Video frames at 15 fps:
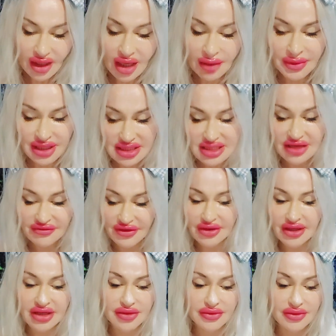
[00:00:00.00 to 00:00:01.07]
Because they felt
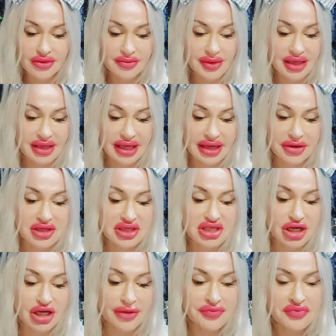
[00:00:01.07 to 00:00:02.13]
like you were the main
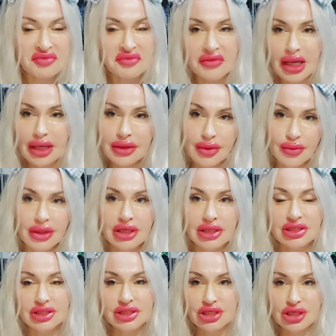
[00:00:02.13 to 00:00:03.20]
character and they wanted
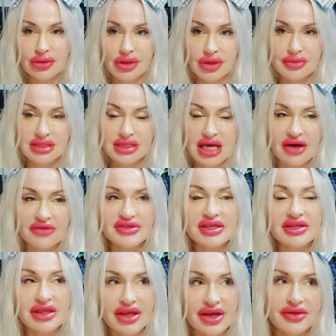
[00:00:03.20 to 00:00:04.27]
to show themselves
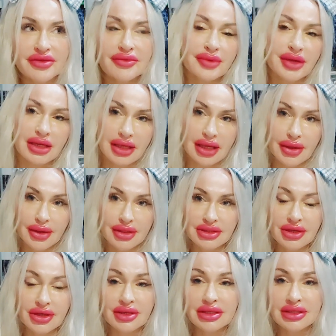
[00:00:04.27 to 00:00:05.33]
that they're the main character.
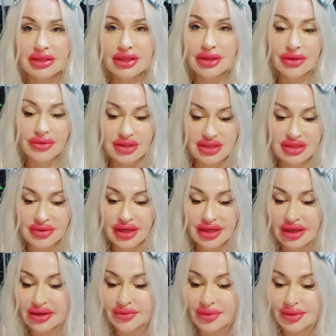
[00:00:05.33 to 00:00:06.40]
And, you know, this is why a
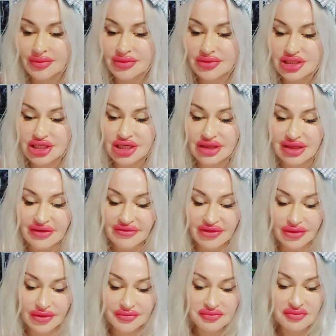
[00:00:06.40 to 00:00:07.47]
lot of people cheat. They
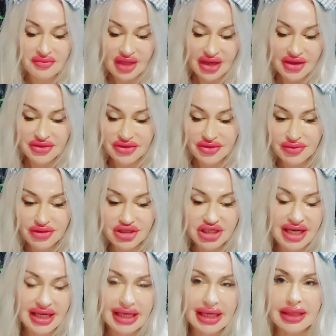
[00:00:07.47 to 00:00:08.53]
feel
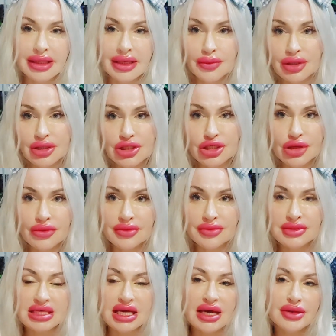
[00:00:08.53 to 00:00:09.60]
underappreciated. They want to show
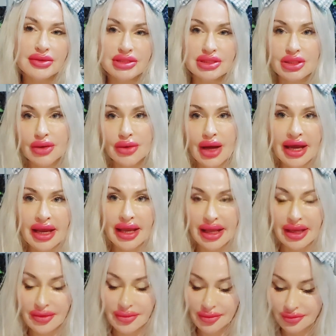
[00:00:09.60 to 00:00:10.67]
themselves, you know, I
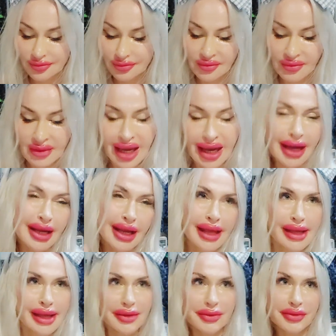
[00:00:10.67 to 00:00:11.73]

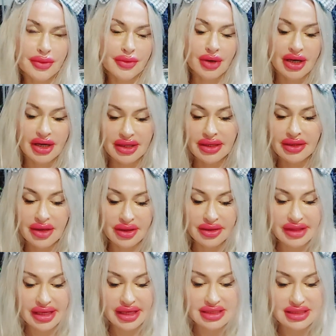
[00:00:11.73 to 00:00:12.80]
am the one and all
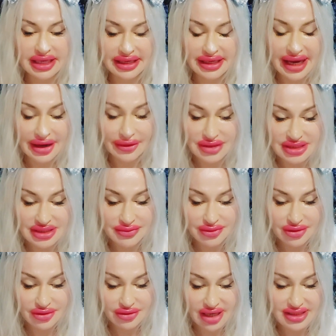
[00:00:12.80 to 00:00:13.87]
this. And now deep
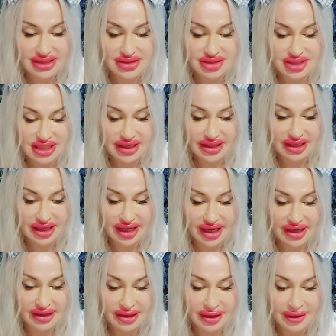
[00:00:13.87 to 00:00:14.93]
regrets are setting in.